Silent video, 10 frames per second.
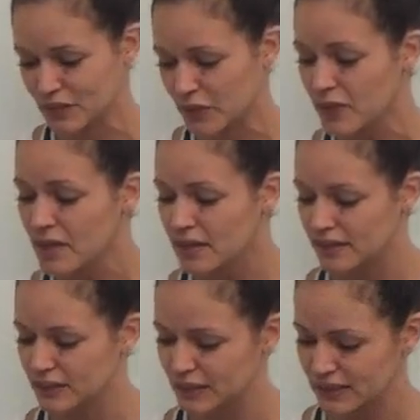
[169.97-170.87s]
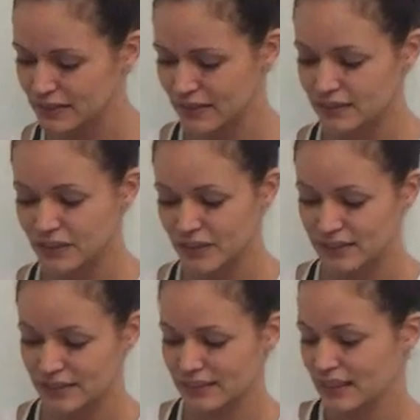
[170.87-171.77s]
So the stretch tension
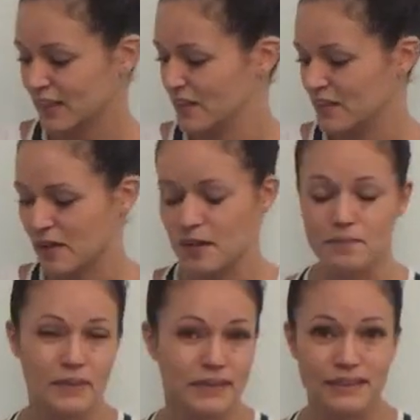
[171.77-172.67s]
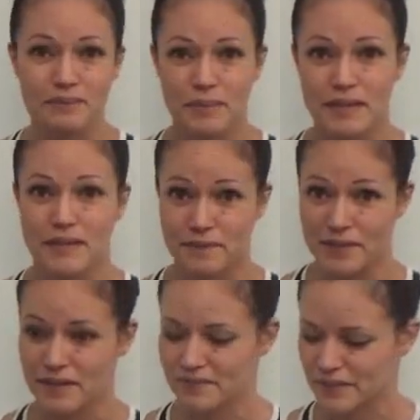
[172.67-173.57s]
is actually going to encompass a bit of
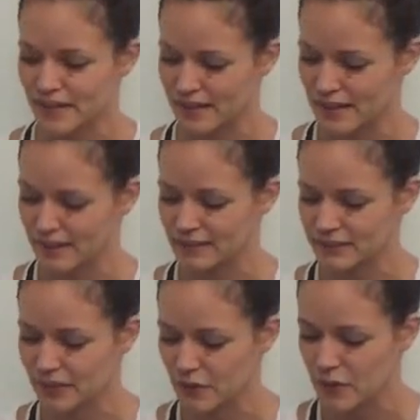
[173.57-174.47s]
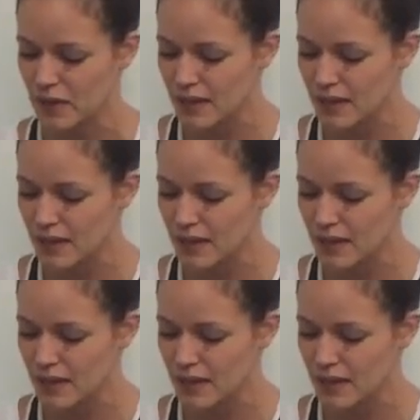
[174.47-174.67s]
everything. So